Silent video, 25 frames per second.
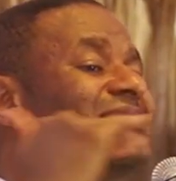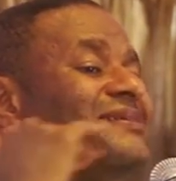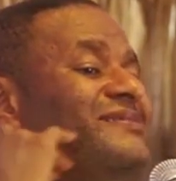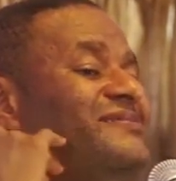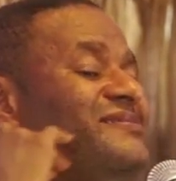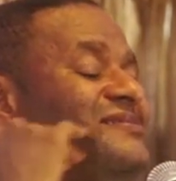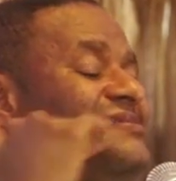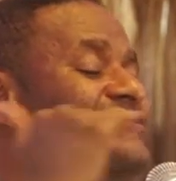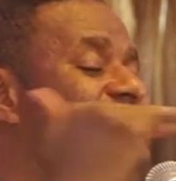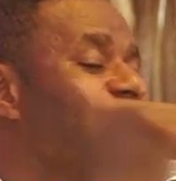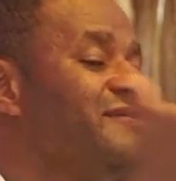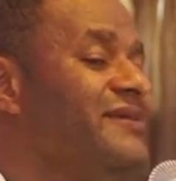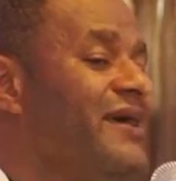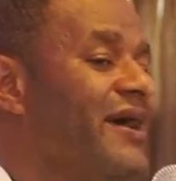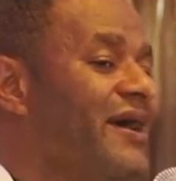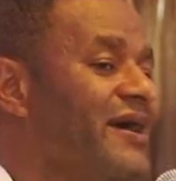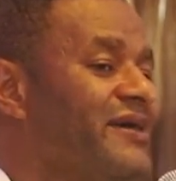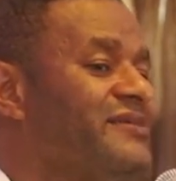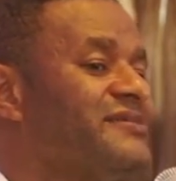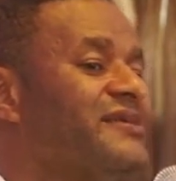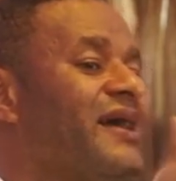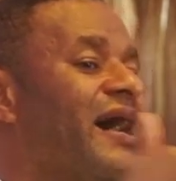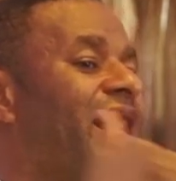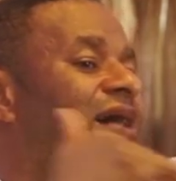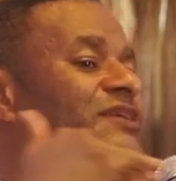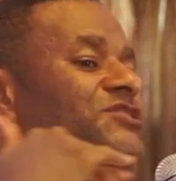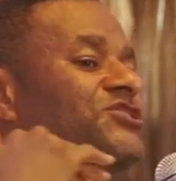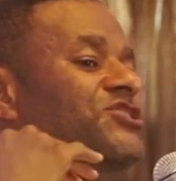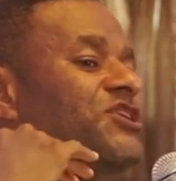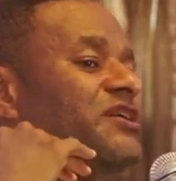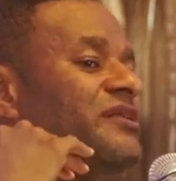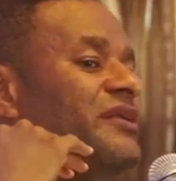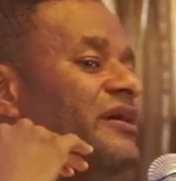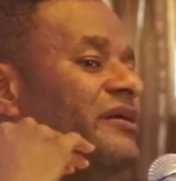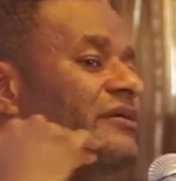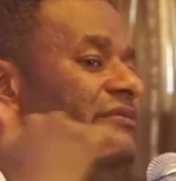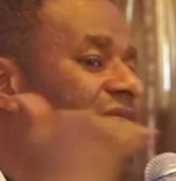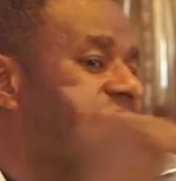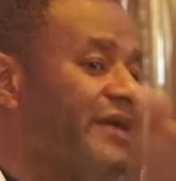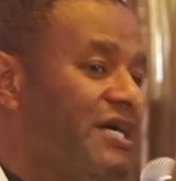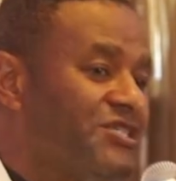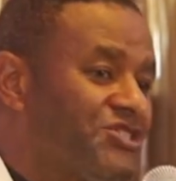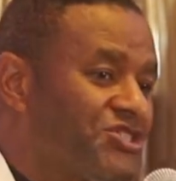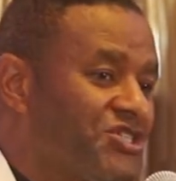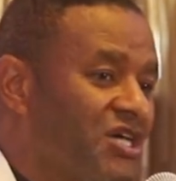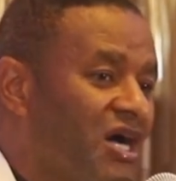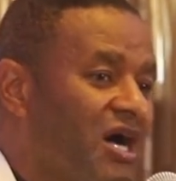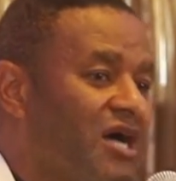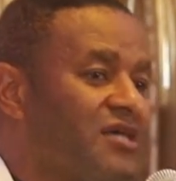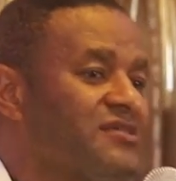these years and
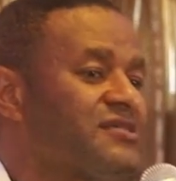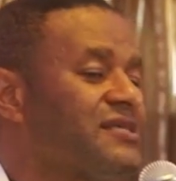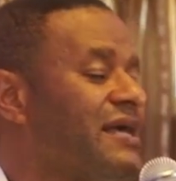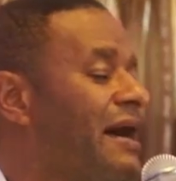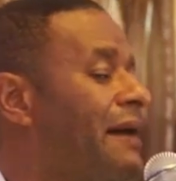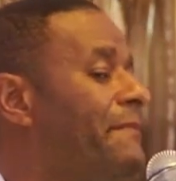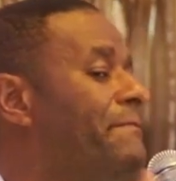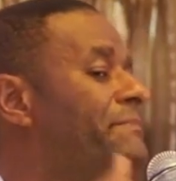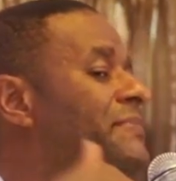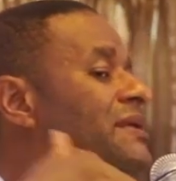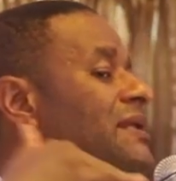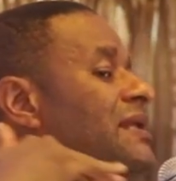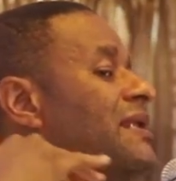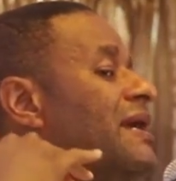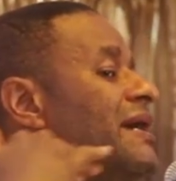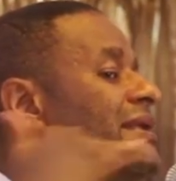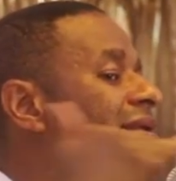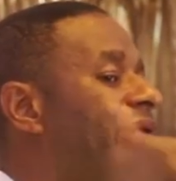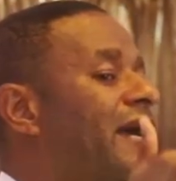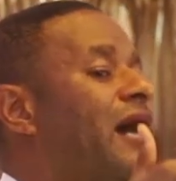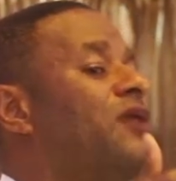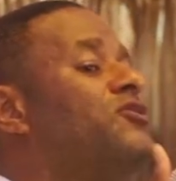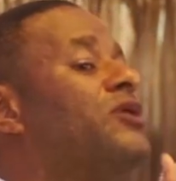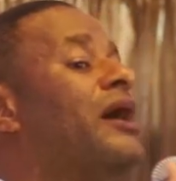generations and millennia,